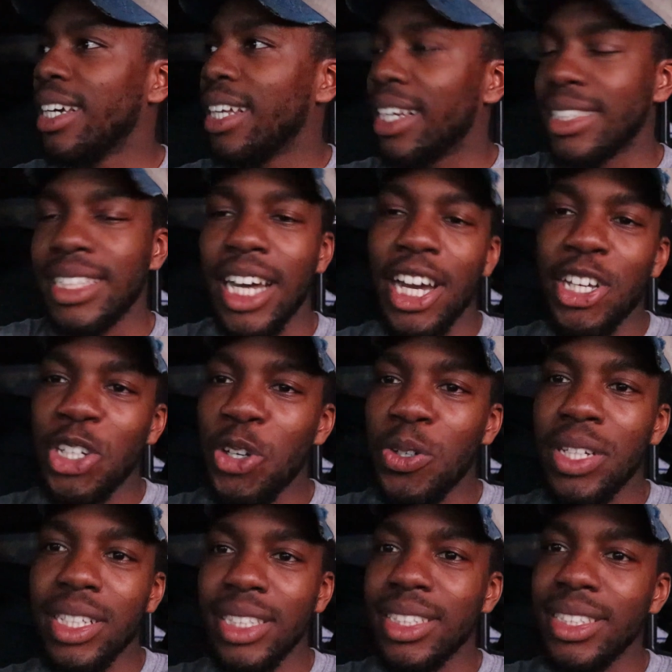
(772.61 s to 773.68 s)
That's how I know
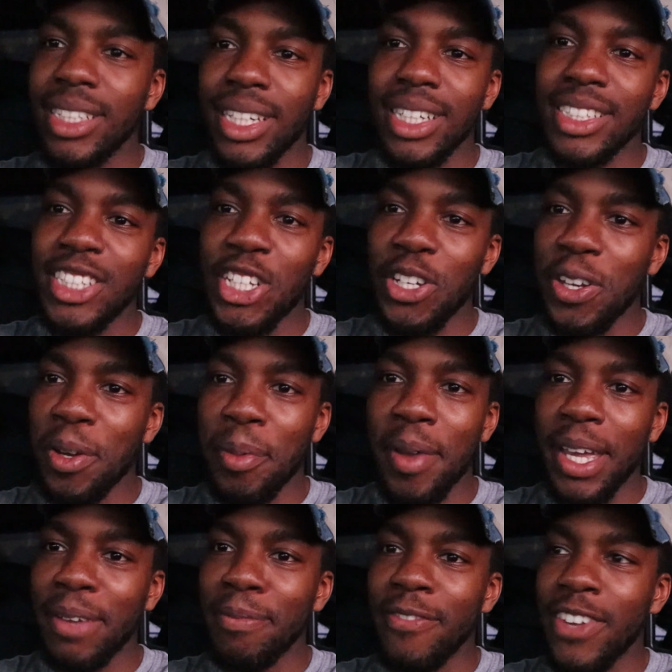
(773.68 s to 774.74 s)
to continue to
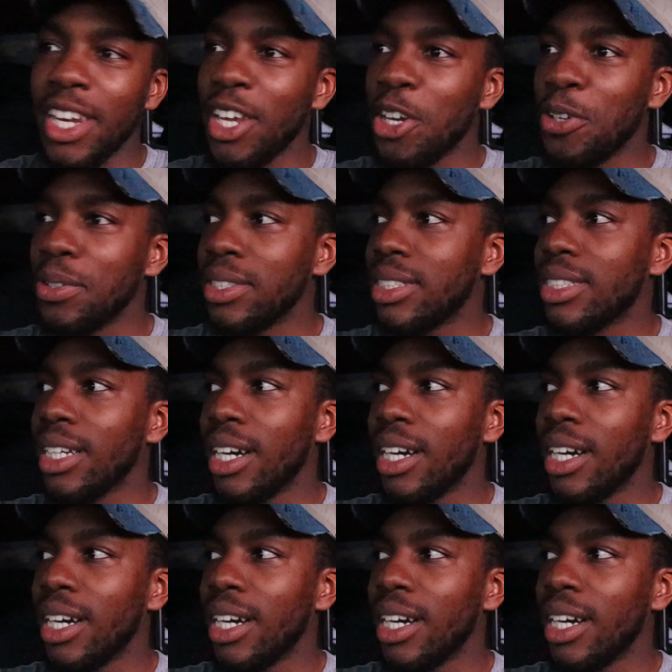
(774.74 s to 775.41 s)
make videos.